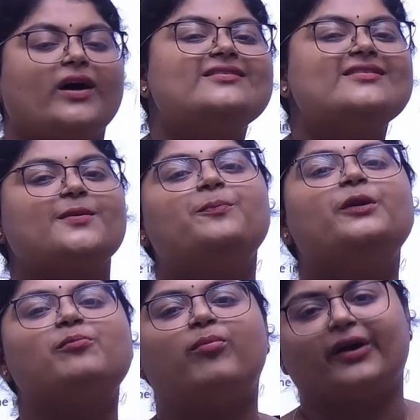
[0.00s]
simple
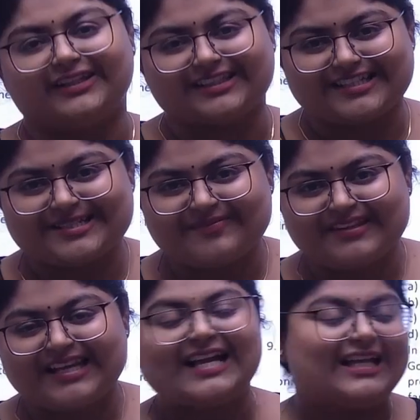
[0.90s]
point.
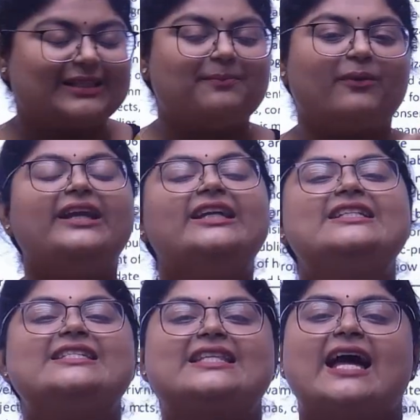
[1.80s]
The point
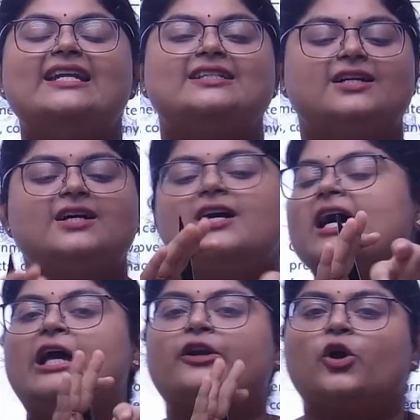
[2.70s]
is that
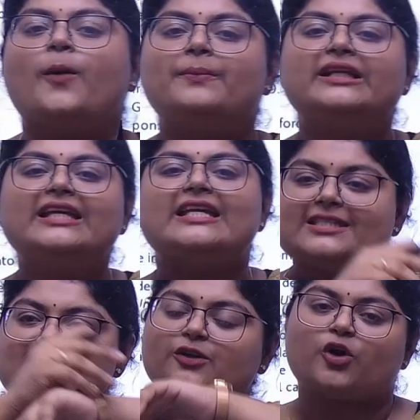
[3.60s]
robbery is
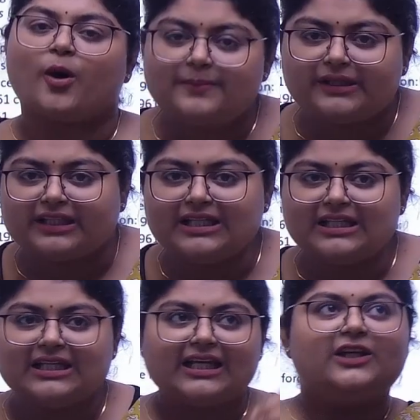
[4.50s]
robbery
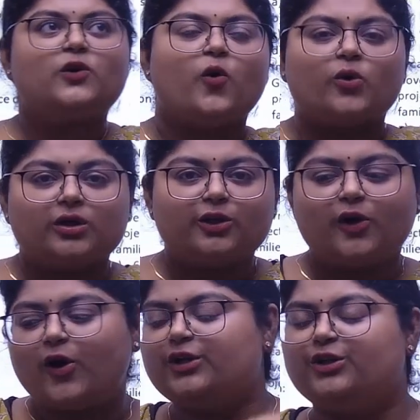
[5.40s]
in old
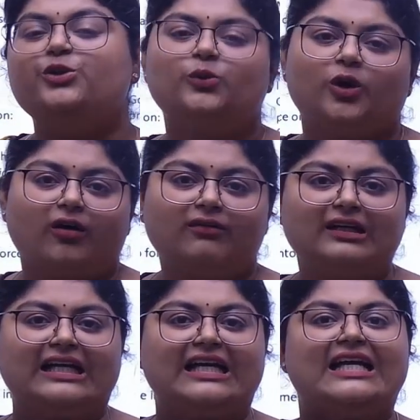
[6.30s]
law, new law.
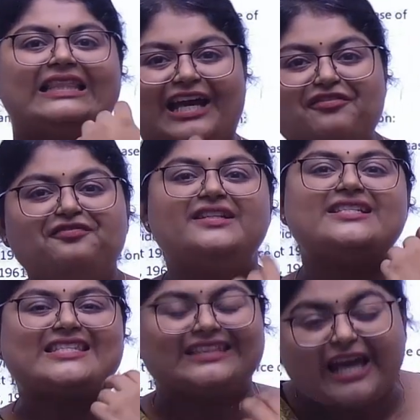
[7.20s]
Theft
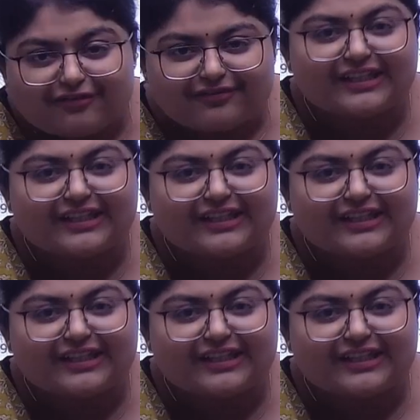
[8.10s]
is theft